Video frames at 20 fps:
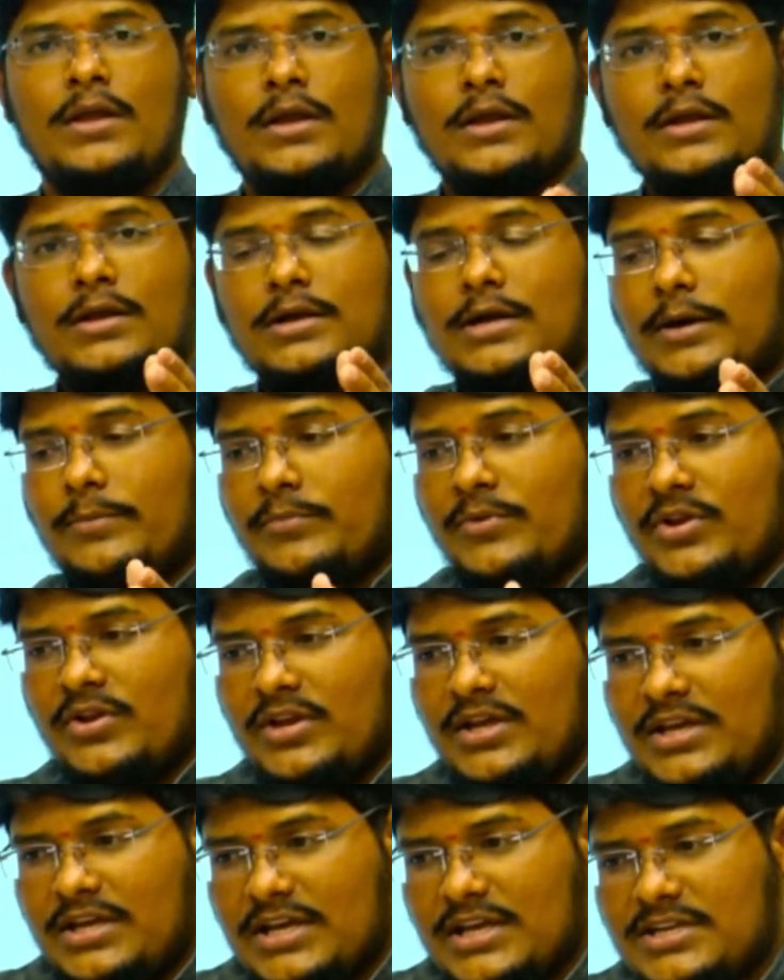
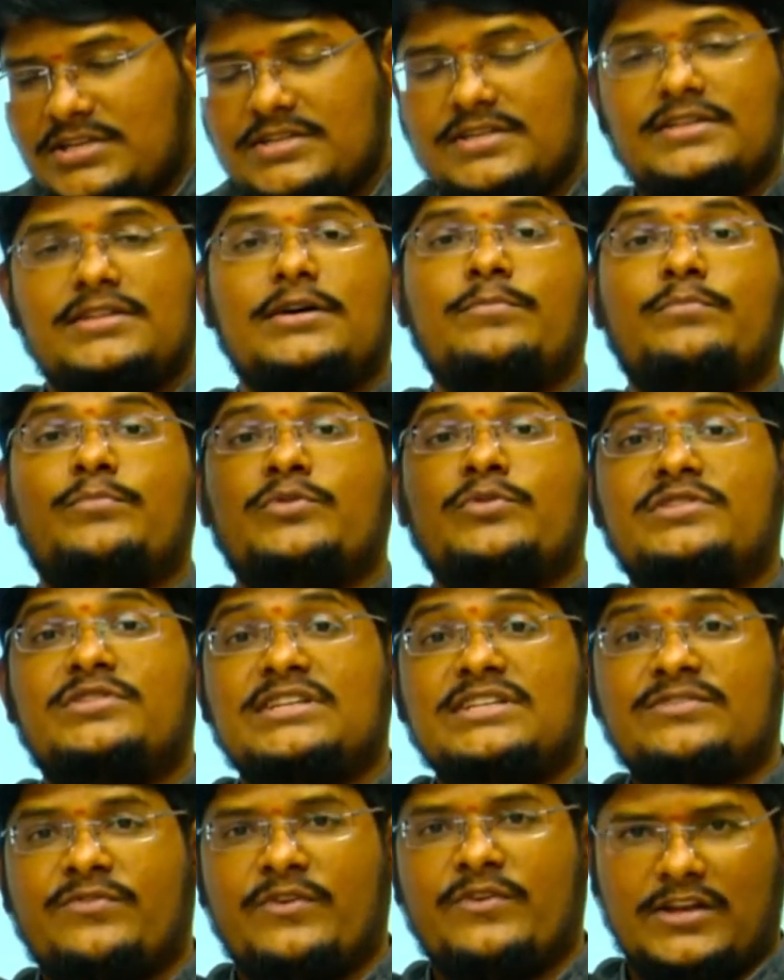Communication in the
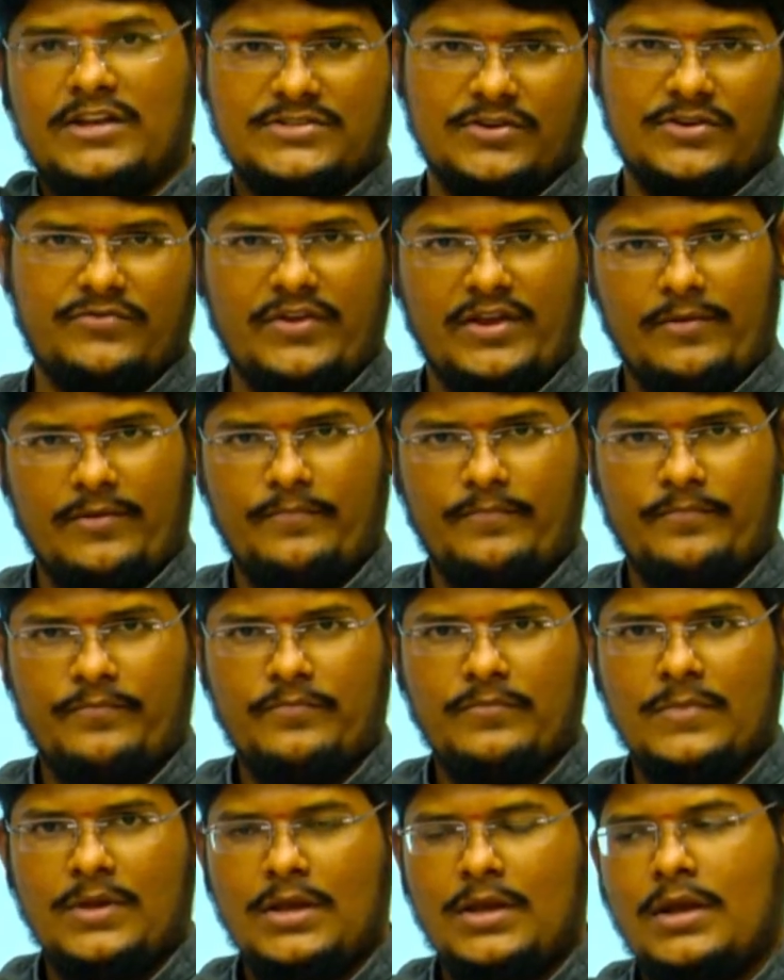Buddhist philosophy.
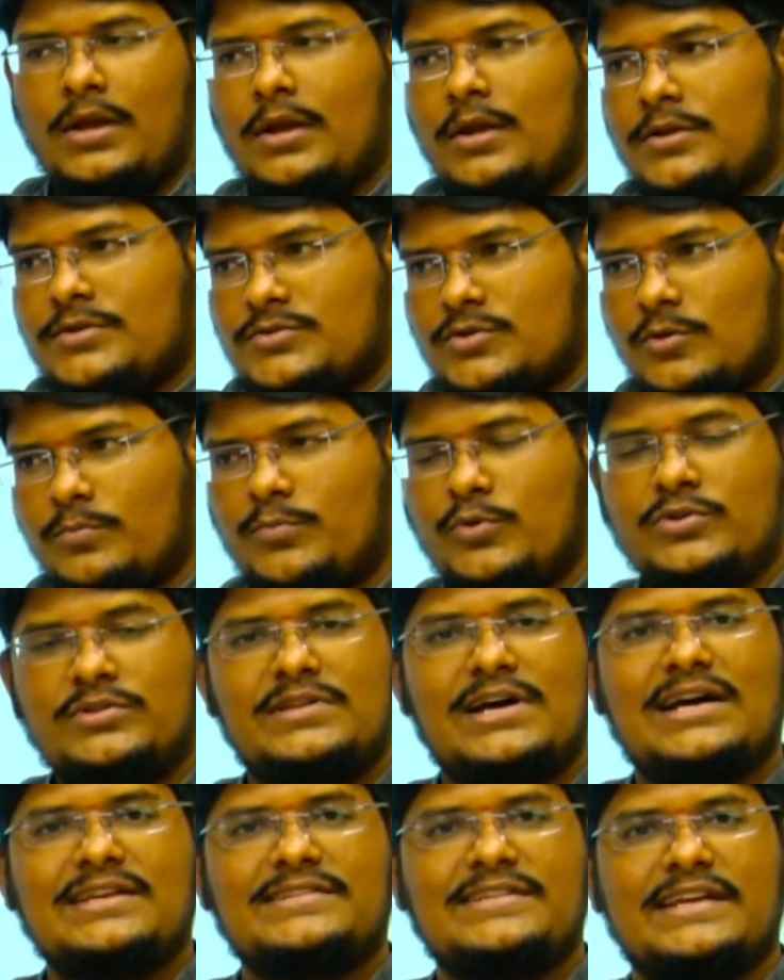So
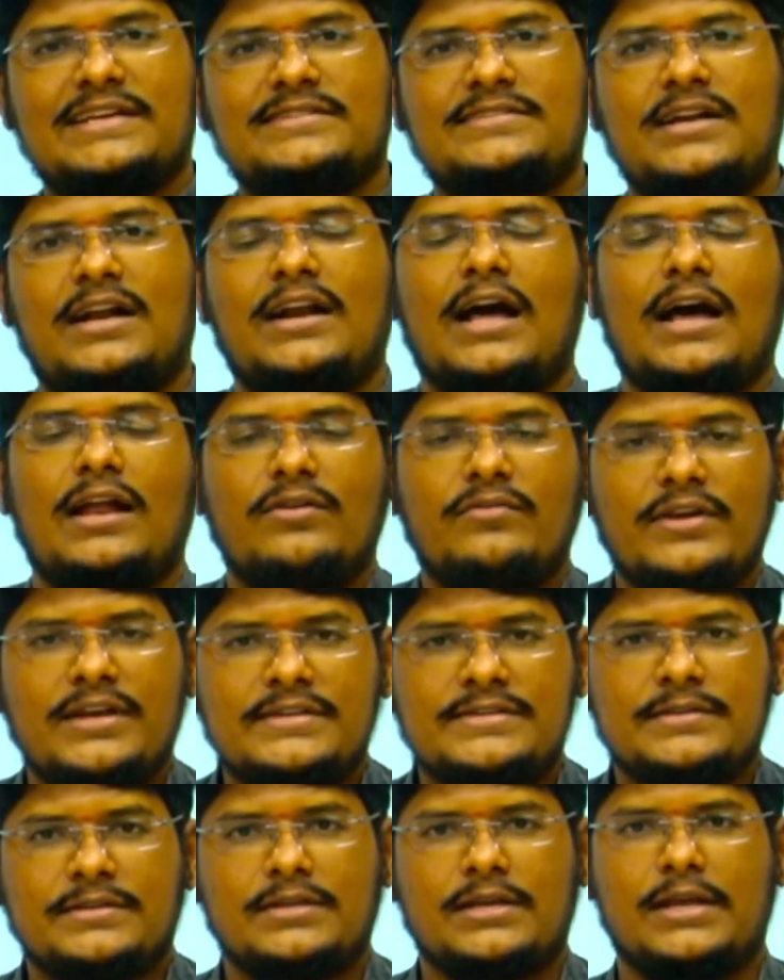Buddha says that
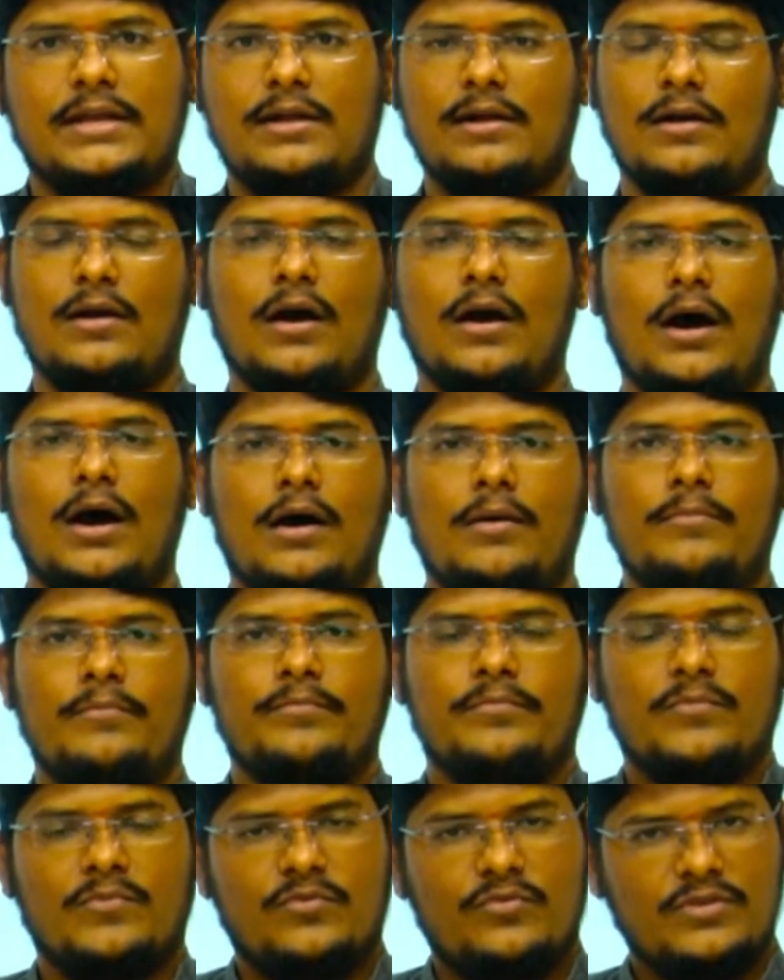always calm,
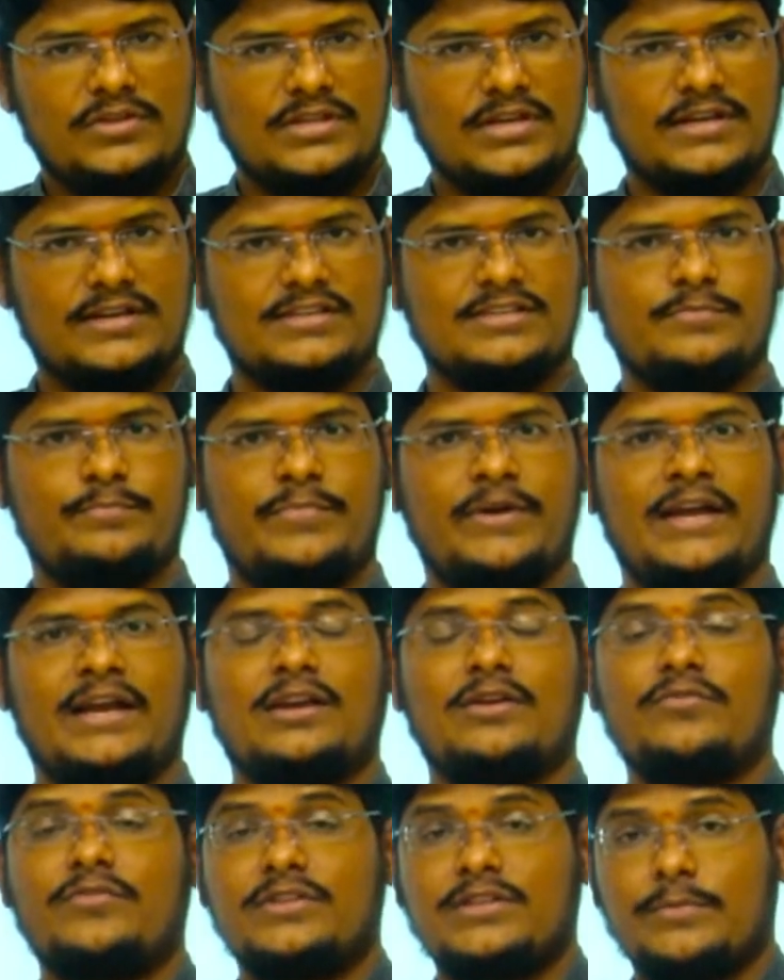with a
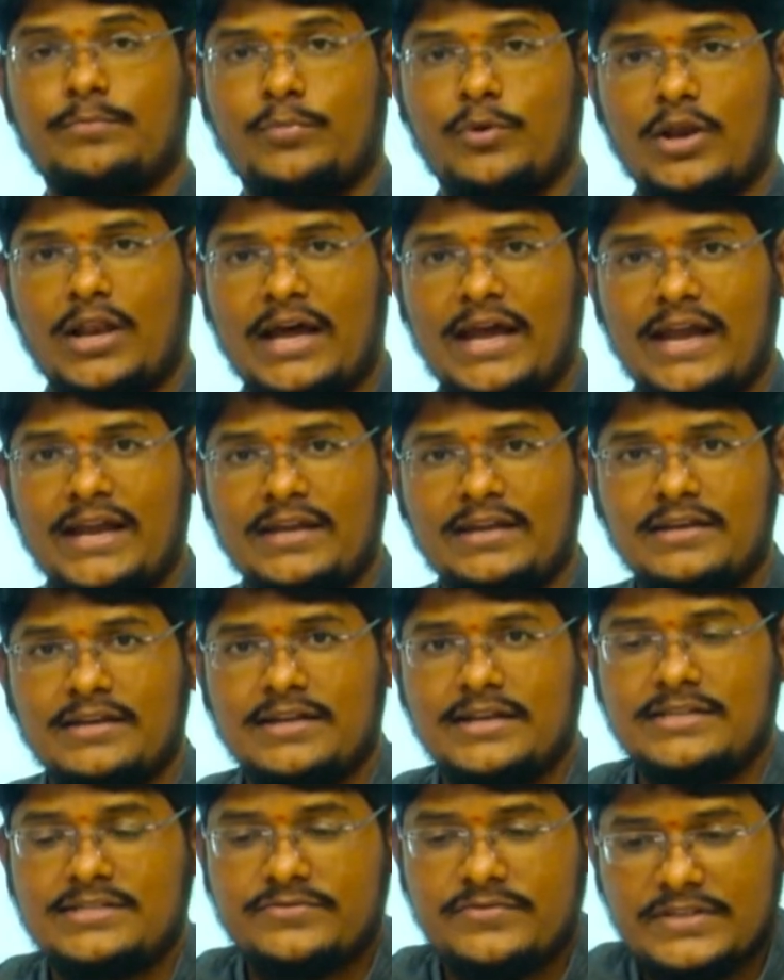respect, with a
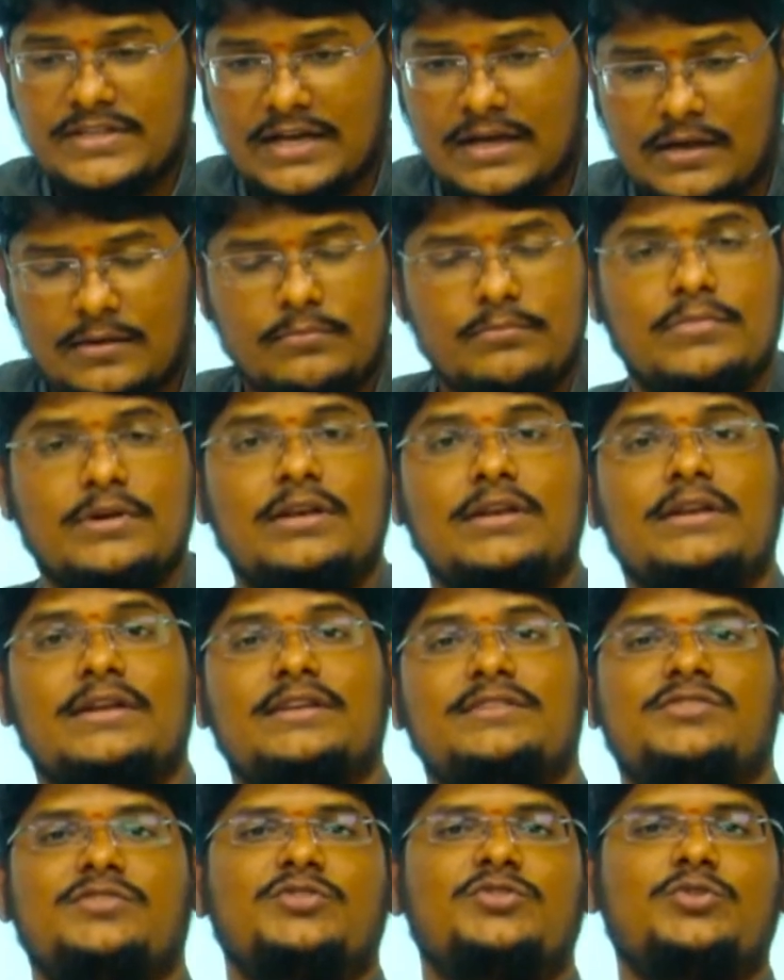politeness, with a
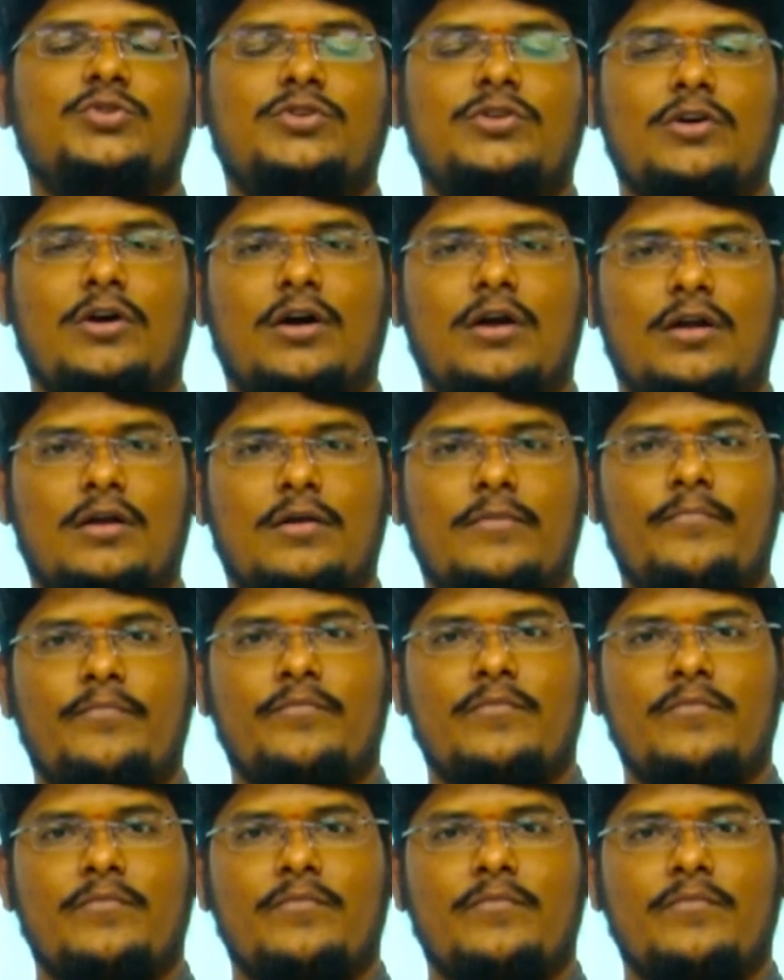humbleness you should talk.